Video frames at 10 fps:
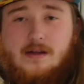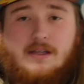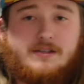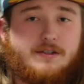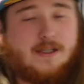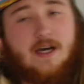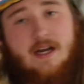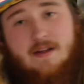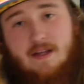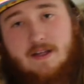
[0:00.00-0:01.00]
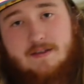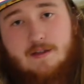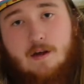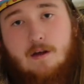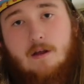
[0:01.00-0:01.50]
at least you saw it in the
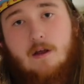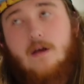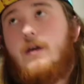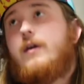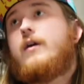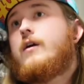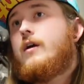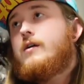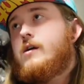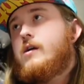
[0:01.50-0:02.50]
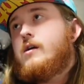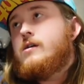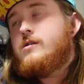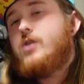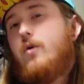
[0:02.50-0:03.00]
install.
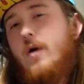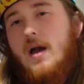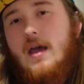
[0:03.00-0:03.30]
So